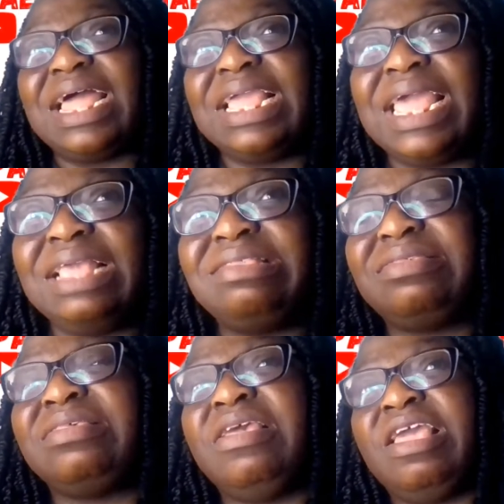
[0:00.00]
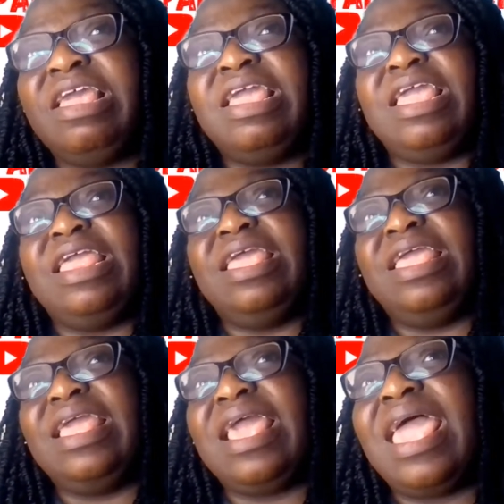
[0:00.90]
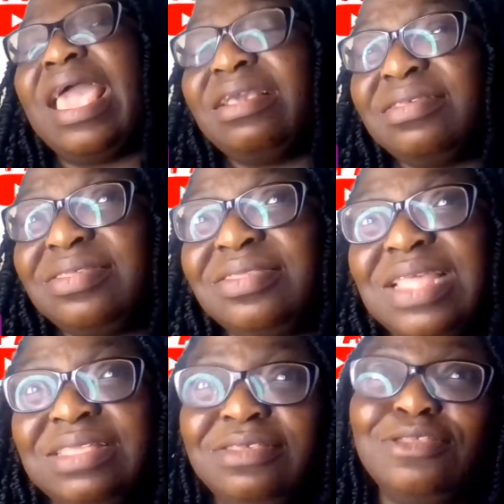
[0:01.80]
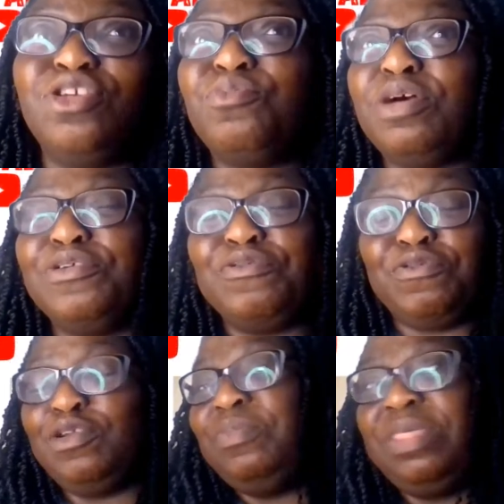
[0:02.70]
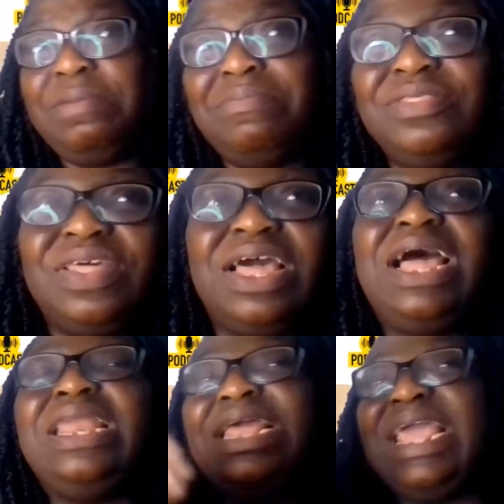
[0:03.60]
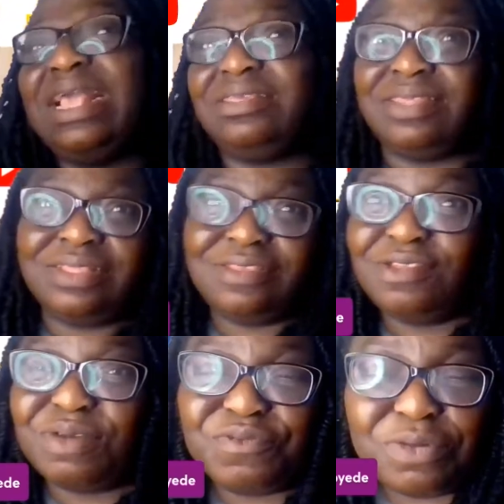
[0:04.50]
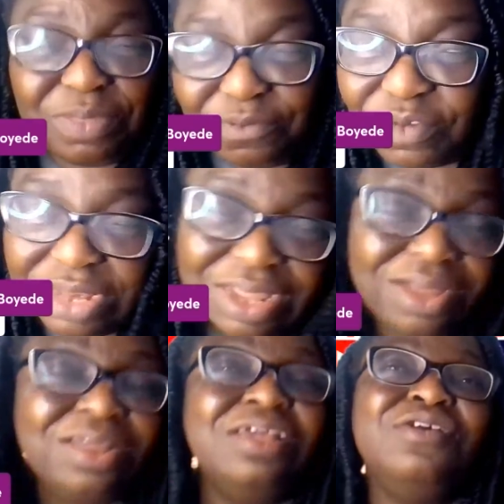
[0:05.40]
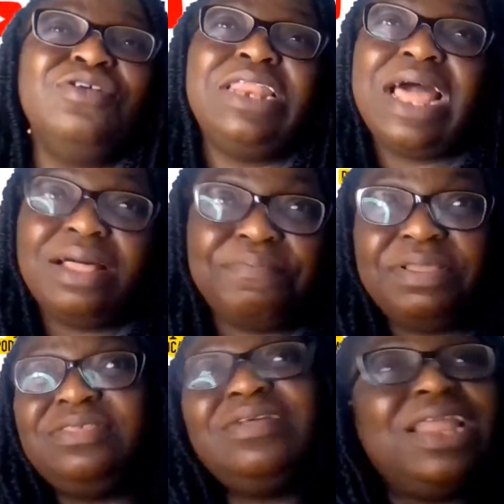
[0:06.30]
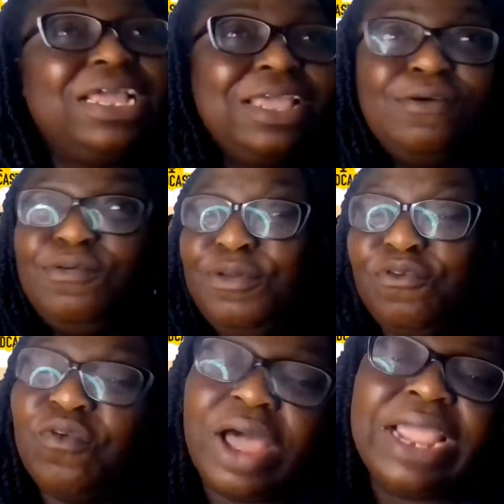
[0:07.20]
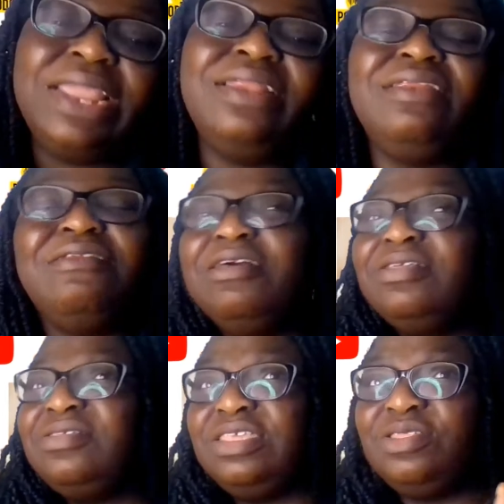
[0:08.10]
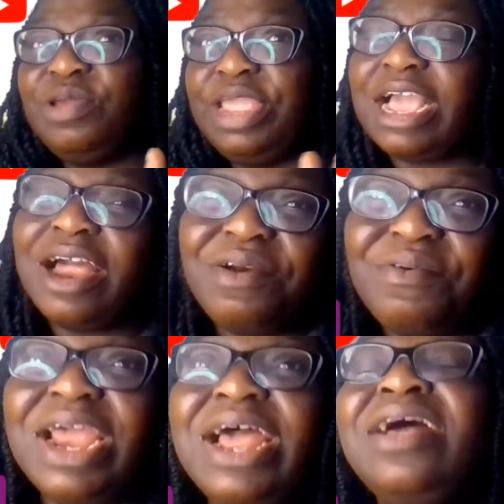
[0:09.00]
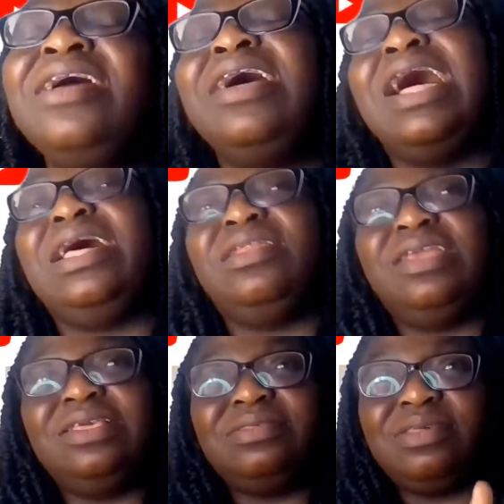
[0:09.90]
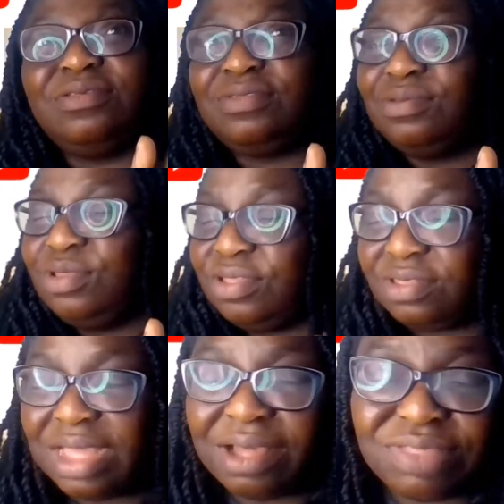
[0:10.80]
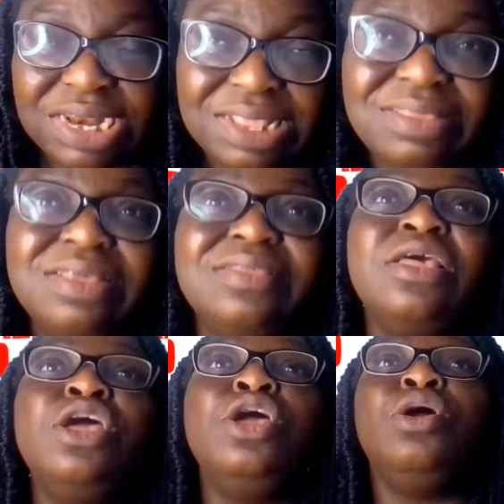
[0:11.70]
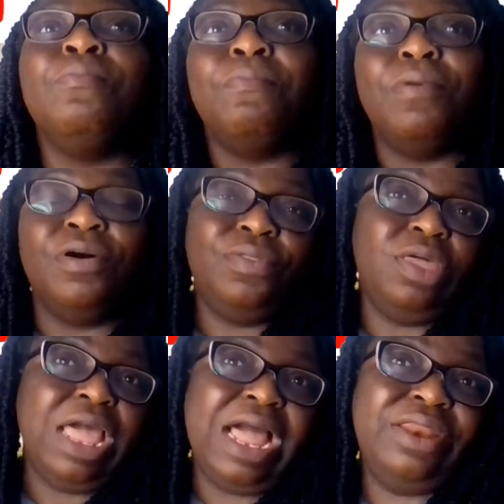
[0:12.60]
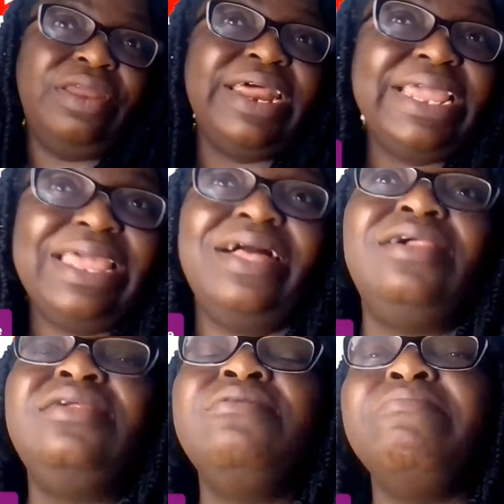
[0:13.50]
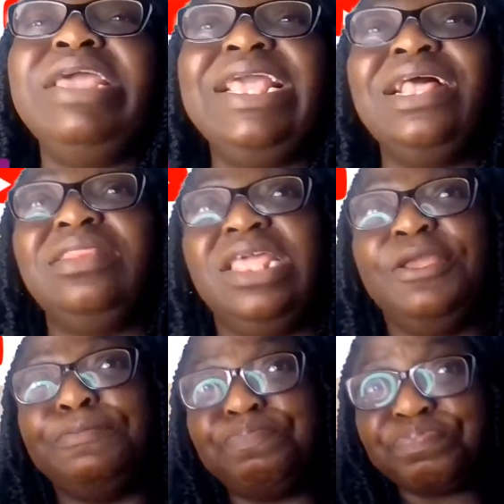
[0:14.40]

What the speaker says: get a X that is normal from their mother and a X that is normal from the father. That particular girl will be fine. It's not a carrier and it also does not have the disease. But another girl may get the